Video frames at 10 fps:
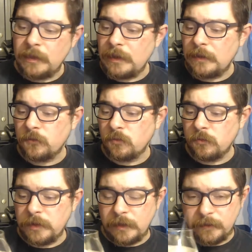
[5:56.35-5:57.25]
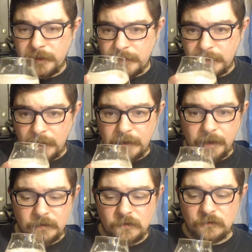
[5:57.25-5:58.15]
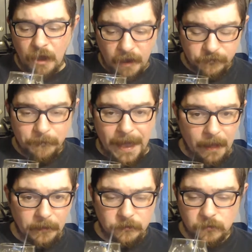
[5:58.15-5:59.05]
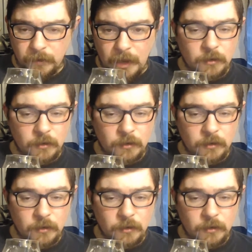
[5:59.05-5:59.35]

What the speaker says: It is really got a nice soft palate to it.